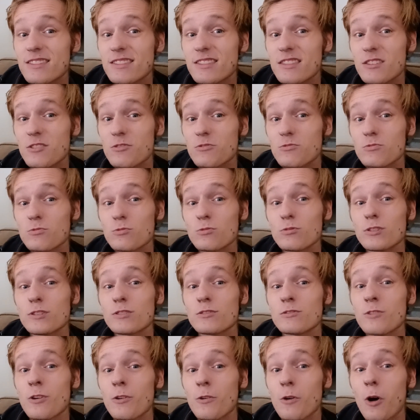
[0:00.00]
There's really
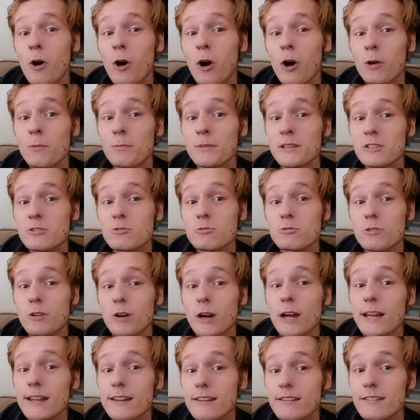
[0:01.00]
no harm in
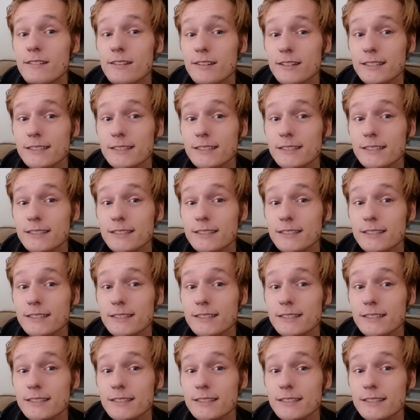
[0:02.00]
trying.